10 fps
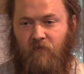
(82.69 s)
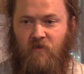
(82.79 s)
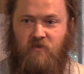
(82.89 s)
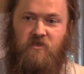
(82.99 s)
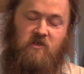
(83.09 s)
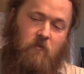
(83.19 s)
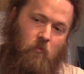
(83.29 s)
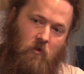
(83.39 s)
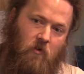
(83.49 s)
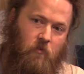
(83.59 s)
We've done some
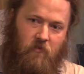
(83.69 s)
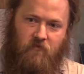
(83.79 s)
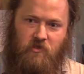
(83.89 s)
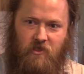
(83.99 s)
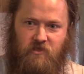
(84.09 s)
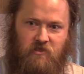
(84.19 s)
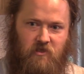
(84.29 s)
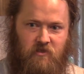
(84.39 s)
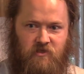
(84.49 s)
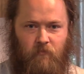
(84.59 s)
work with
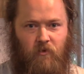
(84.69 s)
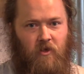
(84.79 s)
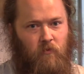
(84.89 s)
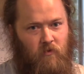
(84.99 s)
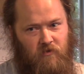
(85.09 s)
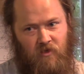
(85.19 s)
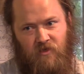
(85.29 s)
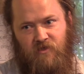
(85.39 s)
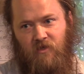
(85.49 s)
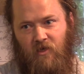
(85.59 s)
chestnuts and black
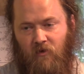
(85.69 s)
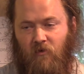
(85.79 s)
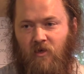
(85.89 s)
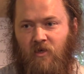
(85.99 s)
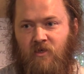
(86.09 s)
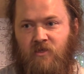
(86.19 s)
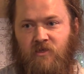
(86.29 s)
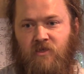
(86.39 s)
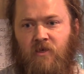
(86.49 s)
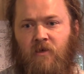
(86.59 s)
walnuts and
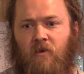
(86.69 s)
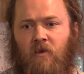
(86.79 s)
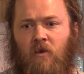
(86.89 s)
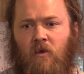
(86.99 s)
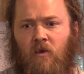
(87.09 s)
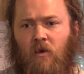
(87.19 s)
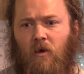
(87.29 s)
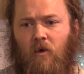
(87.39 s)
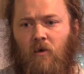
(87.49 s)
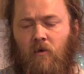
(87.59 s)
hickories.
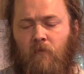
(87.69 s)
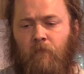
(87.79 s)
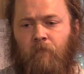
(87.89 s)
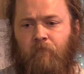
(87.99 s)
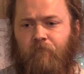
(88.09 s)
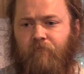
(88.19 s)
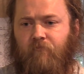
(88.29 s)
Um,